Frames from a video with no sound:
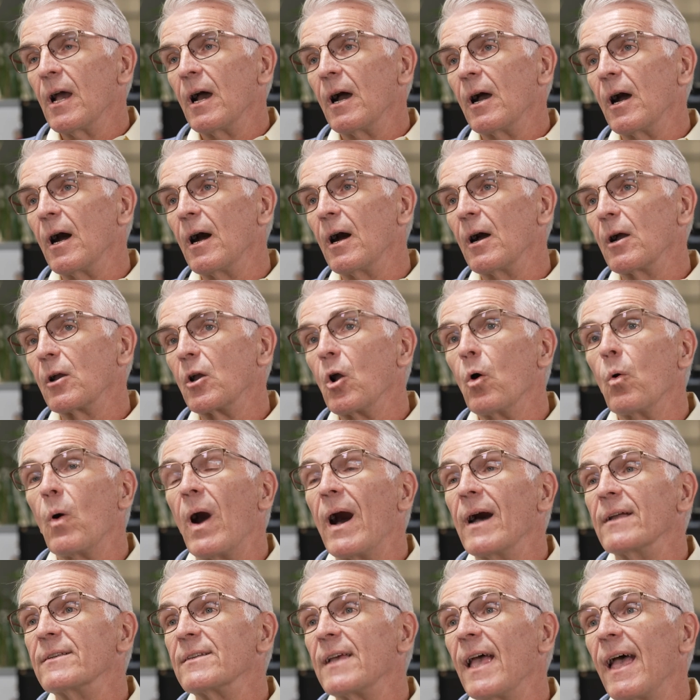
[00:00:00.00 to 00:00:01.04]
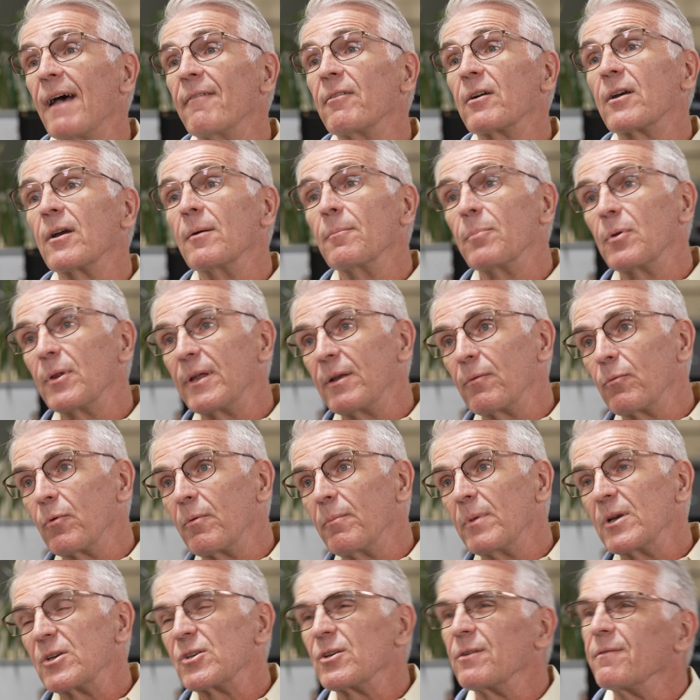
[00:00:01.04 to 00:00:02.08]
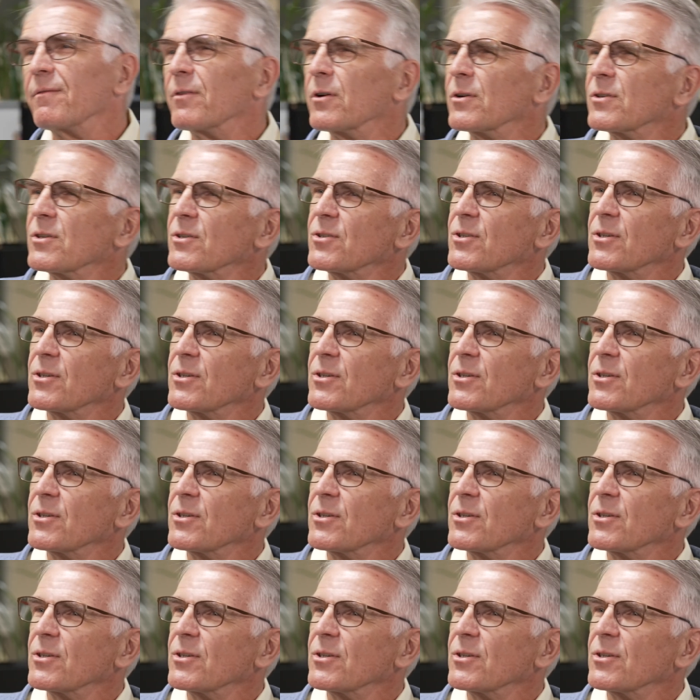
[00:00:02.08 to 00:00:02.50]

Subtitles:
go on to have a complete remission versus